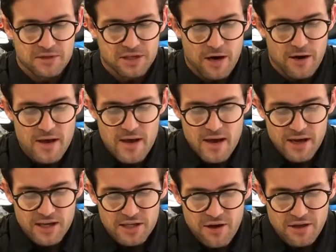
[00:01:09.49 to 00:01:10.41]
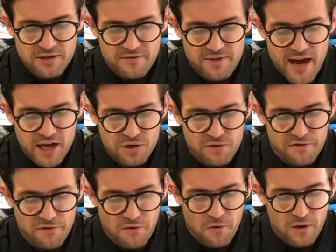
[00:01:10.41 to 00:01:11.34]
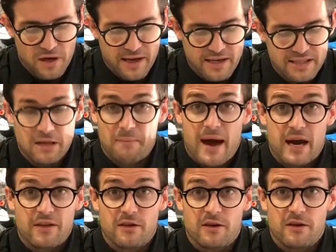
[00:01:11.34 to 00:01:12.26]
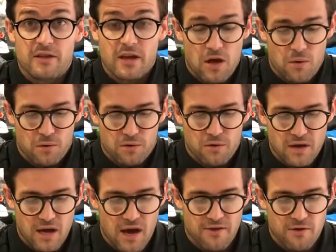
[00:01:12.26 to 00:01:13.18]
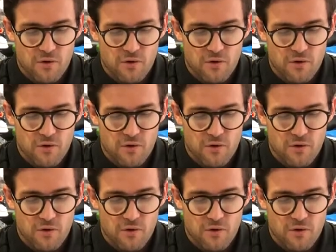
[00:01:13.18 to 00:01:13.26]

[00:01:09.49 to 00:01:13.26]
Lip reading: So in terms of the actual four cleats at the back of the heel through here,